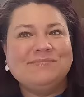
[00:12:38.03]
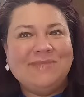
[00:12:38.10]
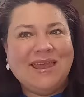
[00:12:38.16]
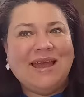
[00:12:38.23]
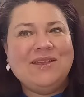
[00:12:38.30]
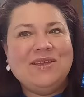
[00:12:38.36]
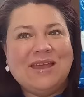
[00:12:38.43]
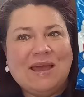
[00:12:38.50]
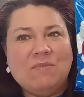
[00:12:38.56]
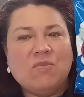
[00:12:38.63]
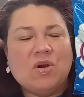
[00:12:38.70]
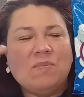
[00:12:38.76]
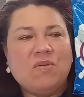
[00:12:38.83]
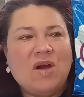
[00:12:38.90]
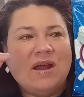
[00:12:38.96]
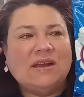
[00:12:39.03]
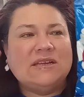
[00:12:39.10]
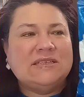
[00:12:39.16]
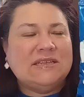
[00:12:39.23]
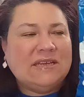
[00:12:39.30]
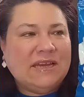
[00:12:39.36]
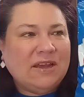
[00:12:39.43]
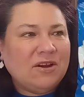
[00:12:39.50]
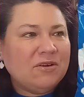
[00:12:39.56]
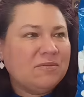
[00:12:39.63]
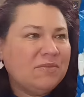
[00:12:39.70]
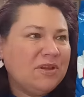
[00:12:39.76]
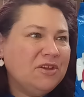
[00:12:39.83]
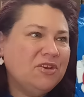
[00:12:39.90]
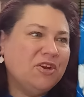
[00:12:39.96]
Yeah, you get more product in here.
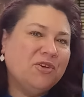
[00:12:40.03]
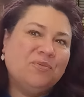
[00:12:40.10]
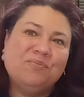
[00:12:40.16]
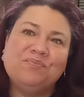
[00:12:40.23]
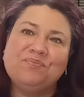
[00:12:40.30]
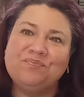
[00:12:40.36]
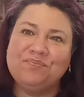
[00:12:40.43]
You do.